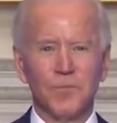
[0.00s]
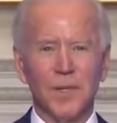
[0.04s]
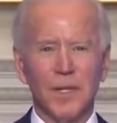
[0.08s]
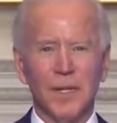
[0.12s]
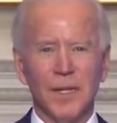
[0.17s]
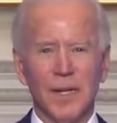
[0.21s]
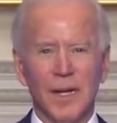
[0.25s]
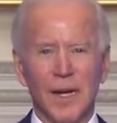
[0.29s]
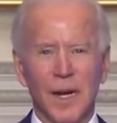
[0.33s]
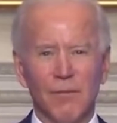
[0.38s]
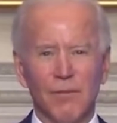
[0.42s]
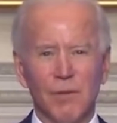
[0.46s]

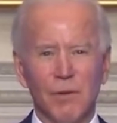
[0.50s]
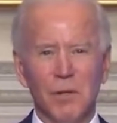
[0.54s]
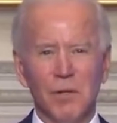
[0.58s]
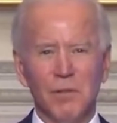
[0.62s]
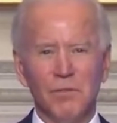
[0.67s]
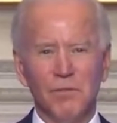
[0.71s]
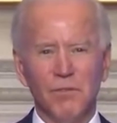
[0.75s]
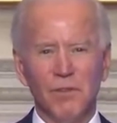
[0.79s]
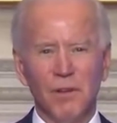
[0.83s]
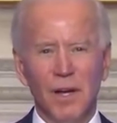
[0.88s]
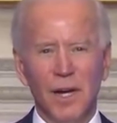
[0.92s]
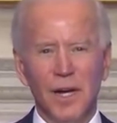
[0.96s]
everyone
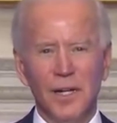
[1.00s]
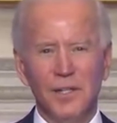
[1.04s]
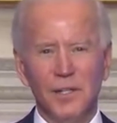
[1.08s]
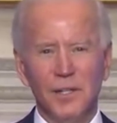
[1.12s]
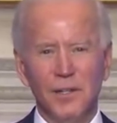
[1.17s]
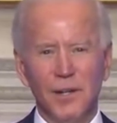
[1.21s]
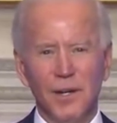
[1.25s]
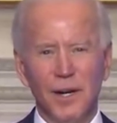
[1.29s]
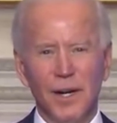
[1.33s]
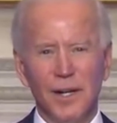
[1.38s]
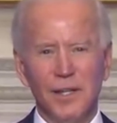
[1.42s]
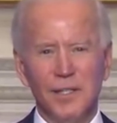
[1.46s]
flying to the
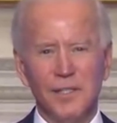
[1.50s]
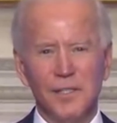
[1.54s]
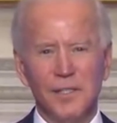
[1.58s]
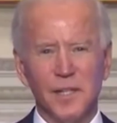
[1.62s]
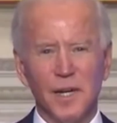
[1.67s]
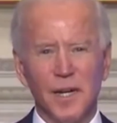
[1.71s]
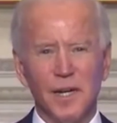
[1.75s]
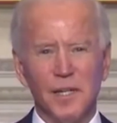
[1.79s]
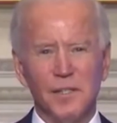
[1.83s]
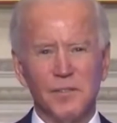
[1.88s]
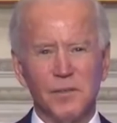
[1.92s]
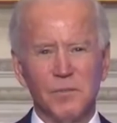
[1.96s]
United
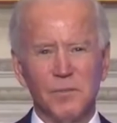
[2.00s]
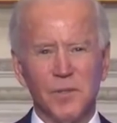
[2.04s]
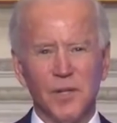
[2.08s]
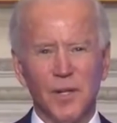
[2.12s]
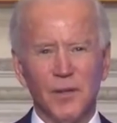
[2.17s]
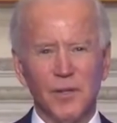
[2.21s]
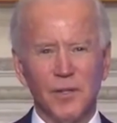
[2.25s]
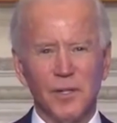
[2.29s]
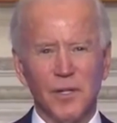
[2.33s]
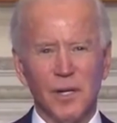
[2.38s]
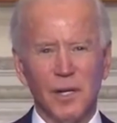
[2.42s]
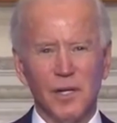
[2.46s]
States from
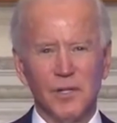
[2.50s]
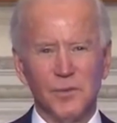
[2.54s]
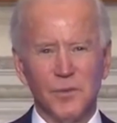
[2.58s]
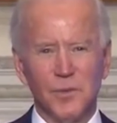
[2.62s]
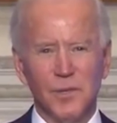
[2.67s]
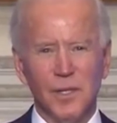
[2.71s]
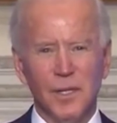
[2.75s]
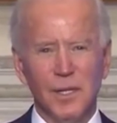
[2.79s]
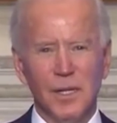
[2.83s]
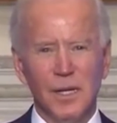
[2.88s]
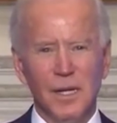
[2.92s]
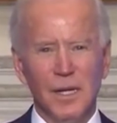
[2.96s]
another
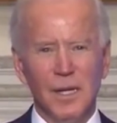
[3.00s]
country,